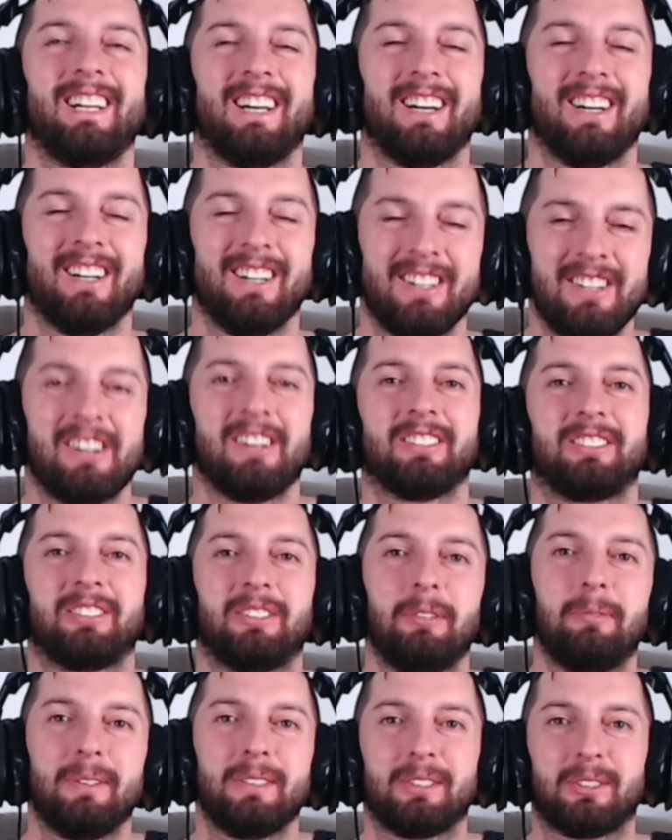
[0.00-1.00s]
Oh,
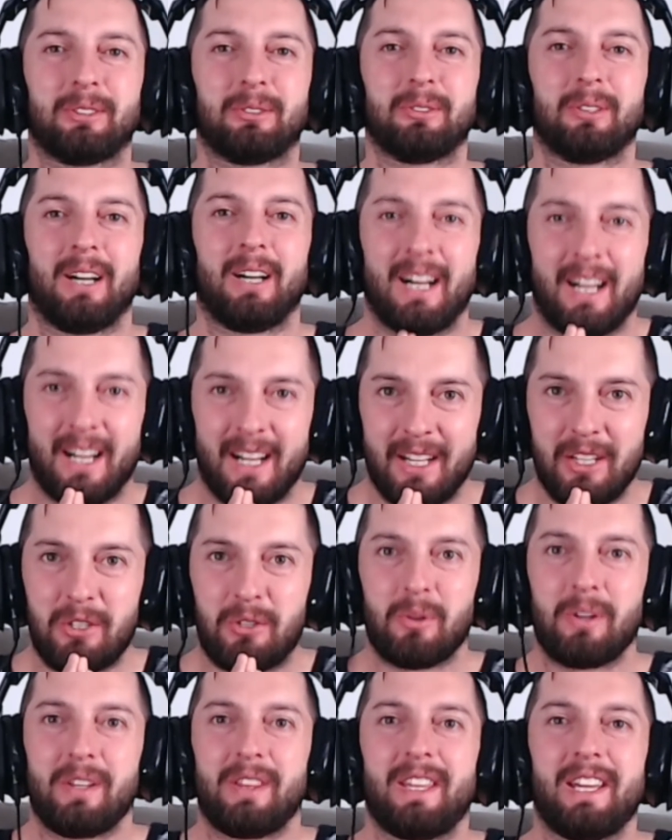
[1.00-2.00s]
super
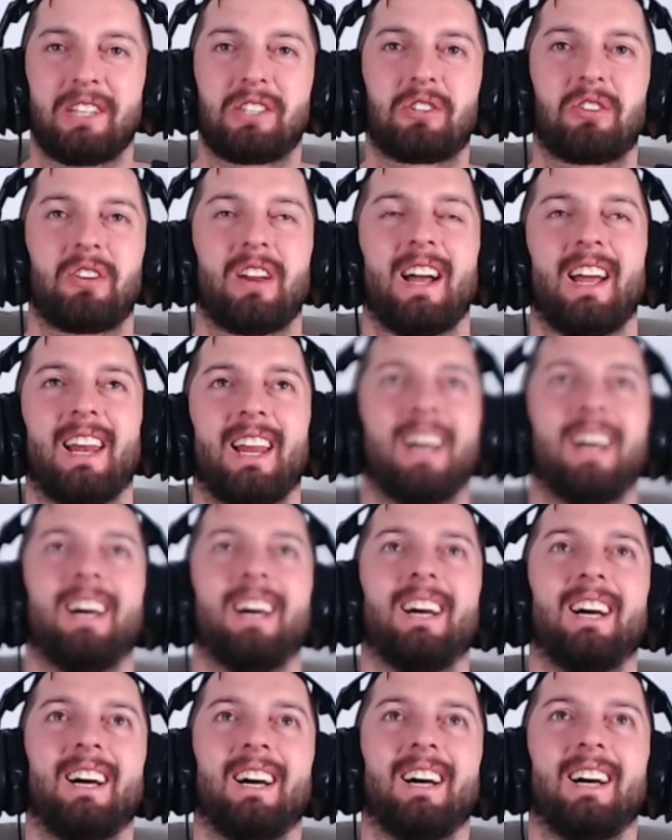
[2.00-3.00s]
enjoyed that trailer.
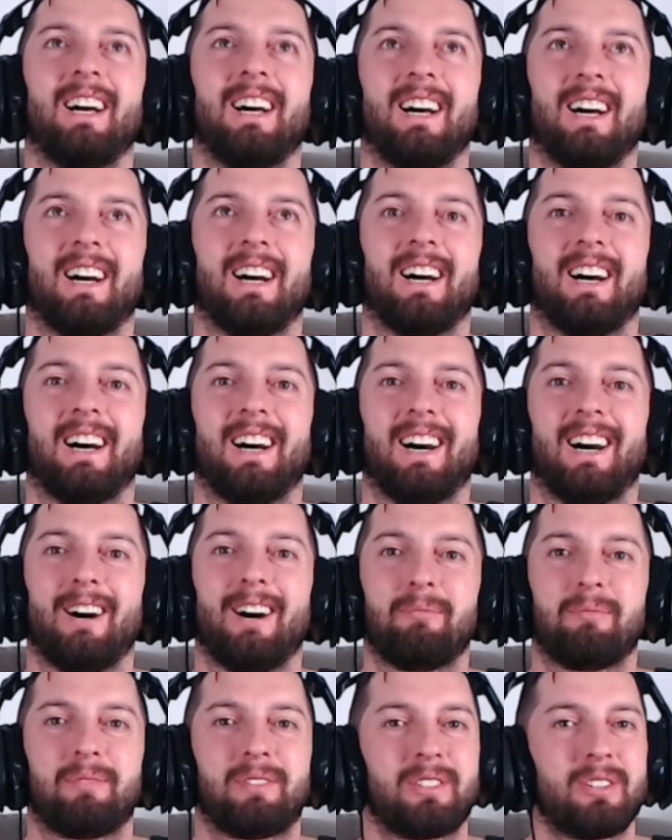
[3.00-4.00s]

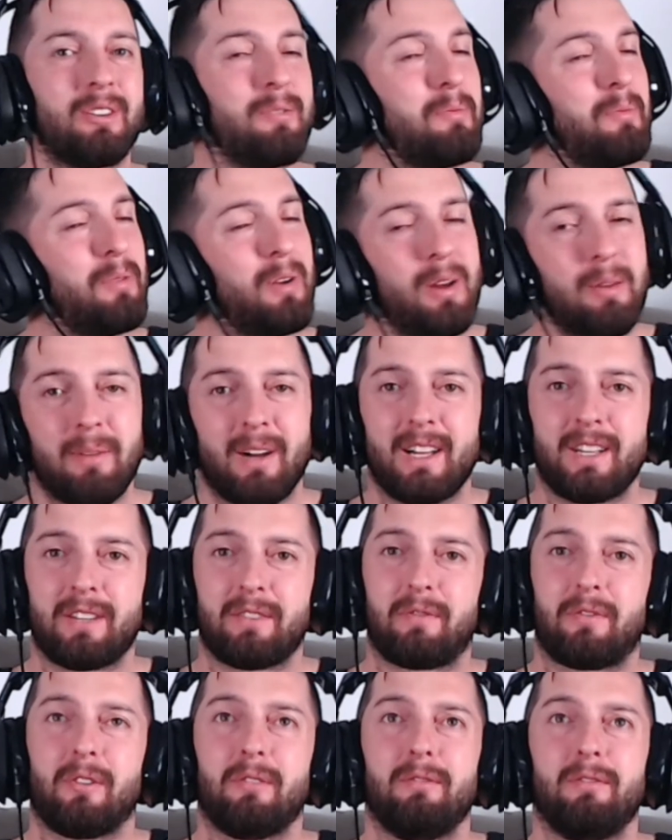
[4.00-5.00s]
So pretty much
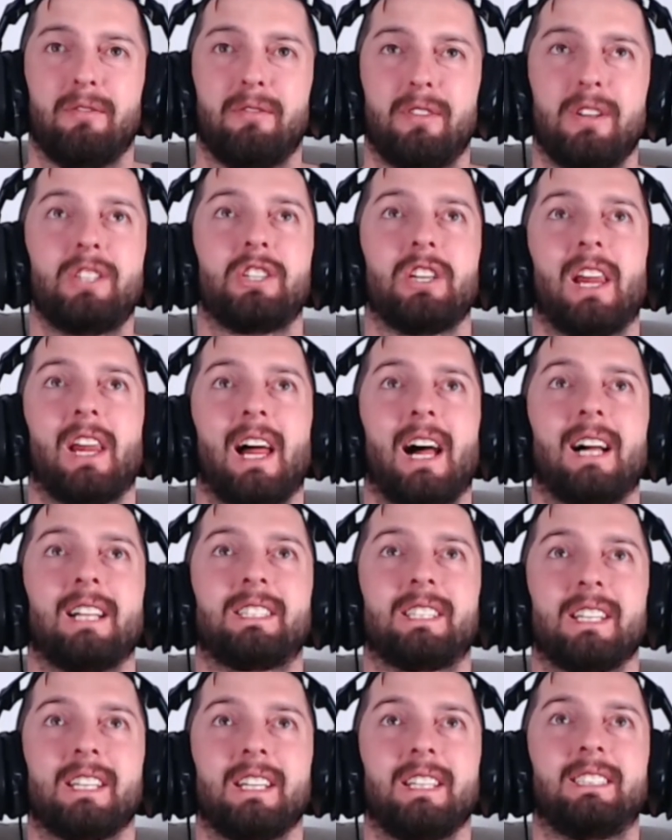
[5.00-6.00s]
from
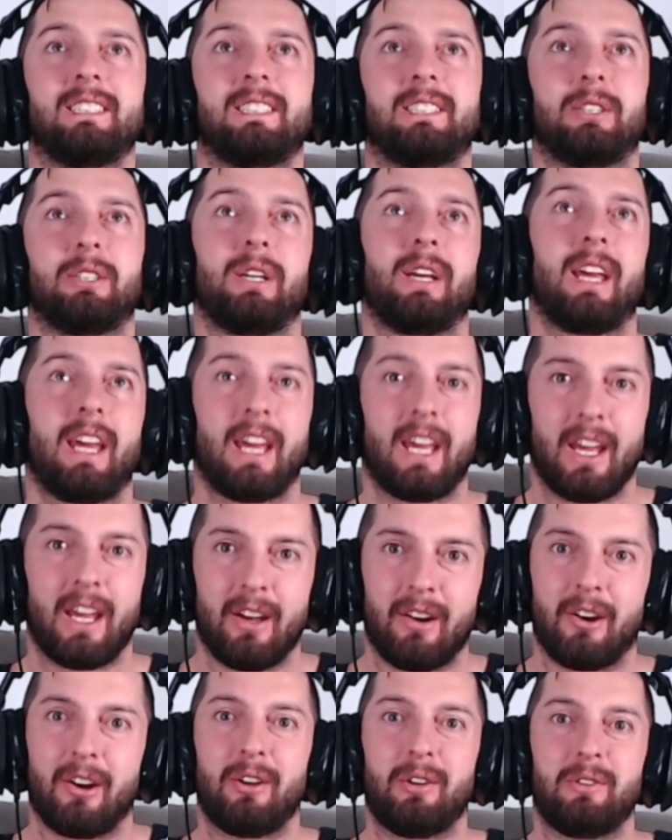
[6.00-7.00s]
vigilantes to
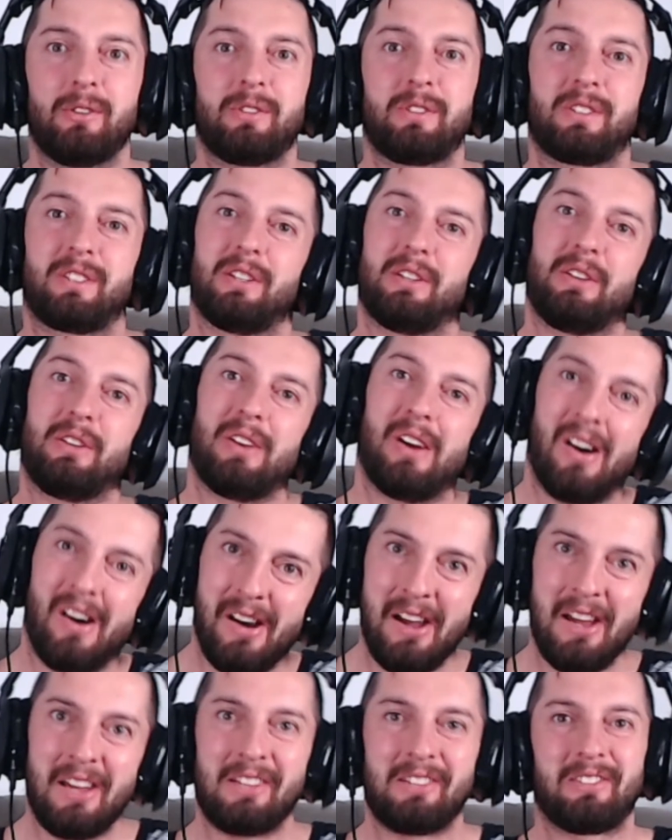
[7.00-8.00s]
heroes to
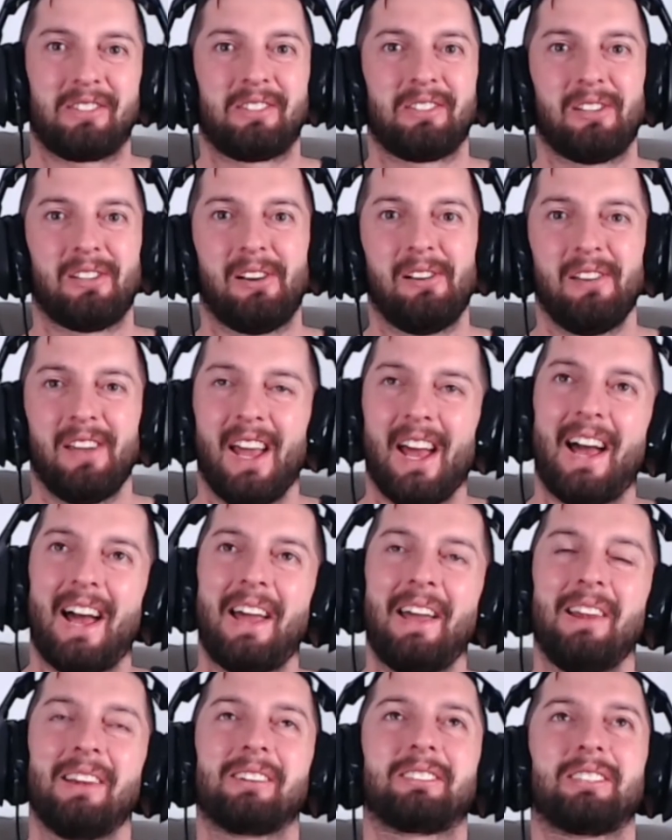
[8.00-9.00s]
knights.
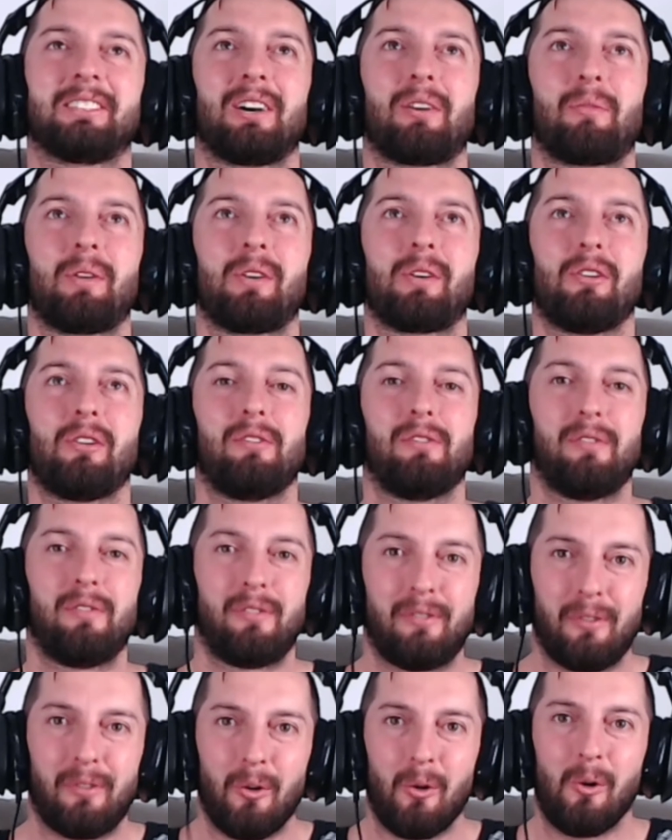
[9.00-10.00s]
Okay, looks like we got
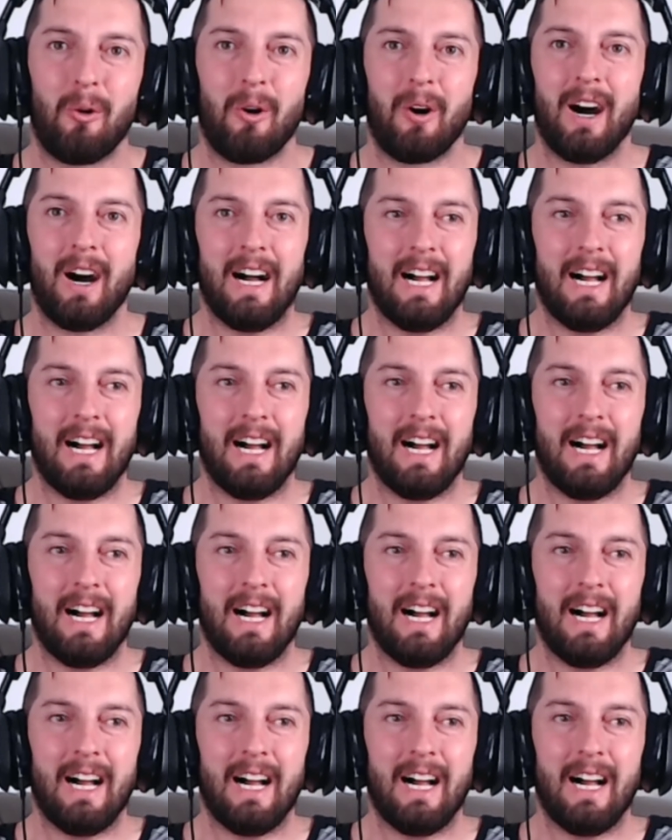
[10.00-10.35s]
4